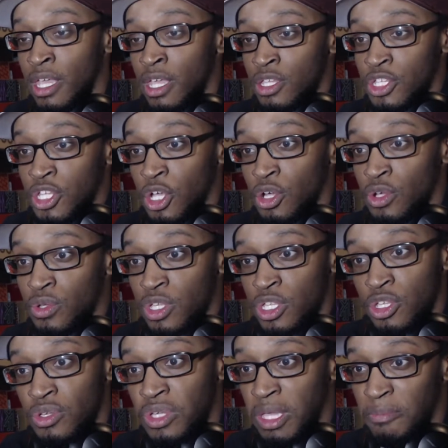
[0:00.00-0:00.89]
So
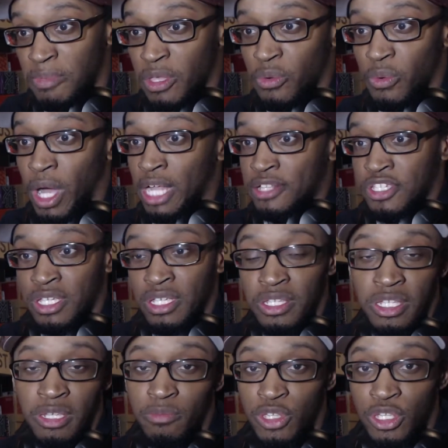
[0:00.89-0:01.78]
you can be watching
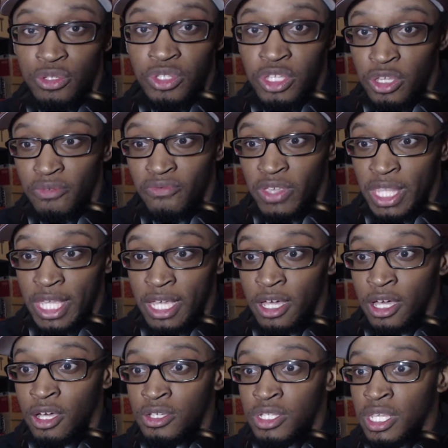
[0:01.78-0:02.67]
some YouTube
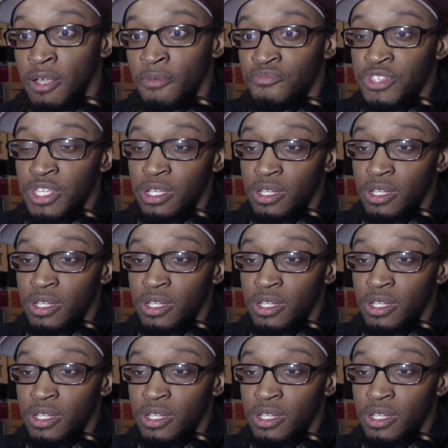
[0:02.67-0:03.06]
videos and you're